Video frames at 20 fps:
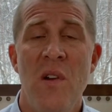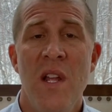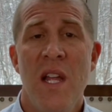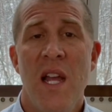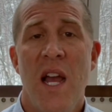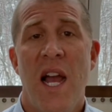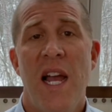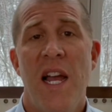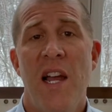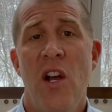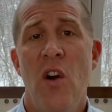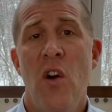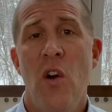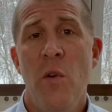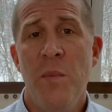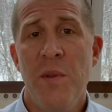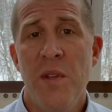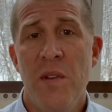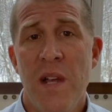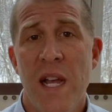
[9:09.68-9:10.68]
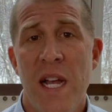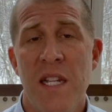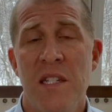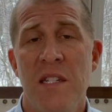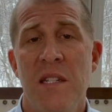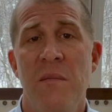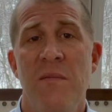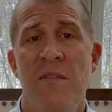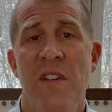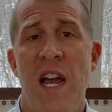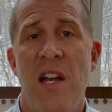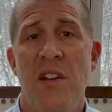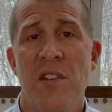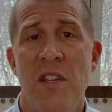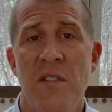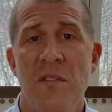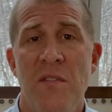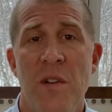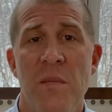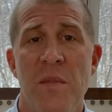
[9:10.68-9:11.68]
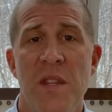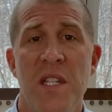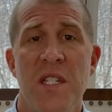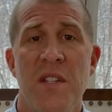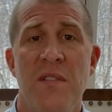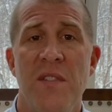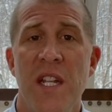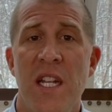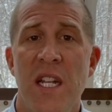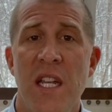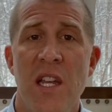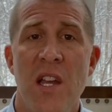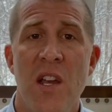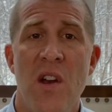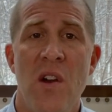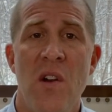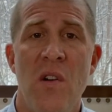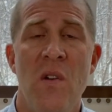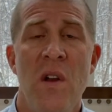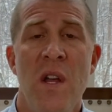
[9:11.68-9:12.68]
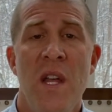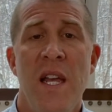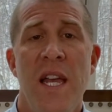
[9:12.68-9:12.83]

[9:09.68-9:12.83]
I hope you got some value from this video.